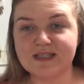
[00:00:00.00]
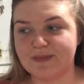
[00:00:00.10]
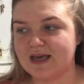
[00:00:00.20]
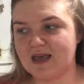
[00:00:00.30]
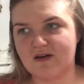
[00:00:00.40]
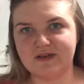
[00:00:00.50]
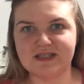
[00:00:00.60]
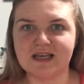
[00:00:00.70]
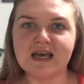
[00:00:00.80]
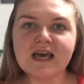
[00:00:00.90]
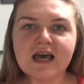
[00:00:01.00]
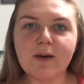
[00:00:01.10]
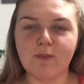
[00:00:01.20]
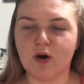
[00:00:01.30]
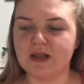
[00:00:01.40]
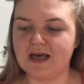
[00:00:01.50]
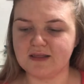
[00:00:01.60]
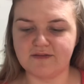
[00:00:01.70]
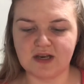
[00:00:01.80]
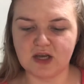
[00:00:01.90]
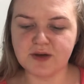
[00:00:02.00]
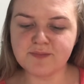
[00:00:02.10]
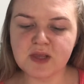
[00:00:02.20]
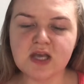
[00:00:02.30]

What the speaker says: to make it obviously more like the video.